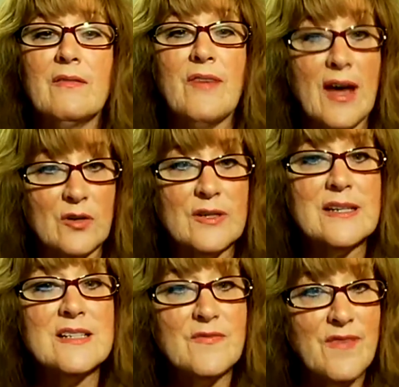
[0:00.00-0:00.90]

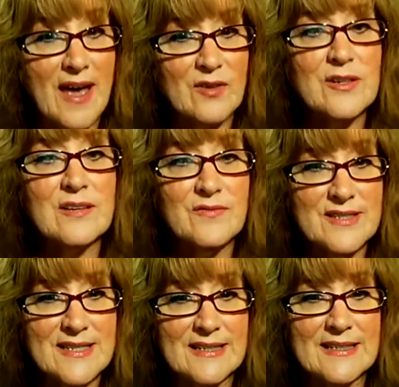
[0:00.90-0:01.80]
Faculty as faculty and
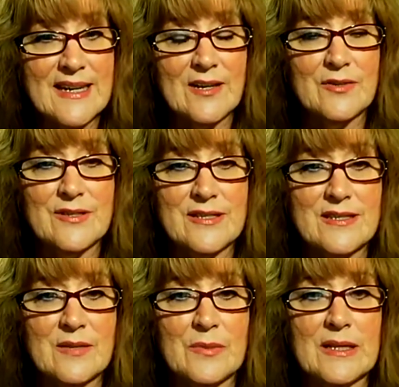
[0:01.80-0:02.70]
facilitators
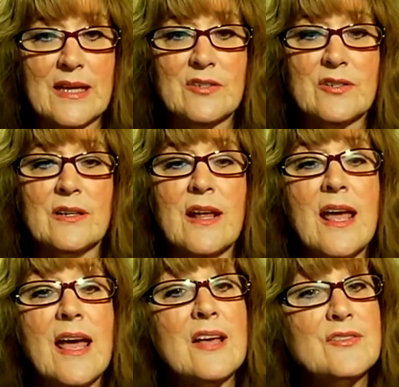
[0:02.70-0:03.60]
in simulation,
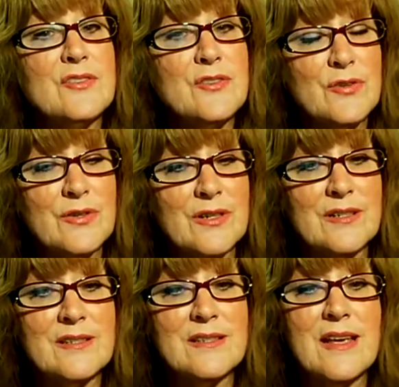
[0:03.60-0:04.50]
and
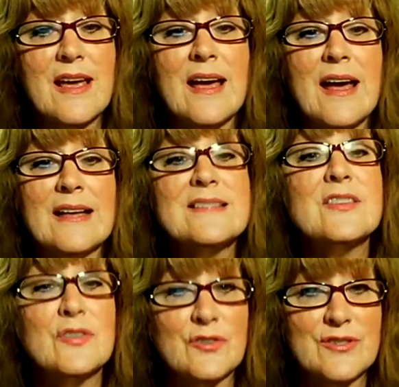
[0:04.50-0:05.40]
students as
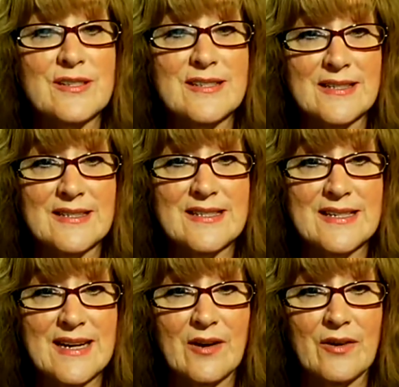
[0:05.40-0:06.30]
the nurses in the
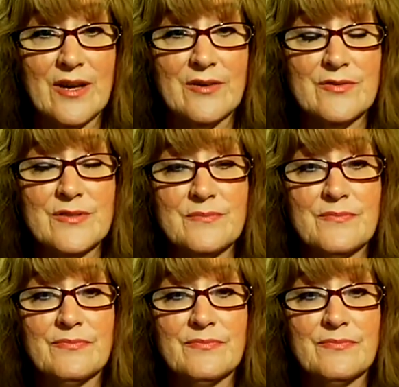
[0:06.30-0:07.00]
scenarios.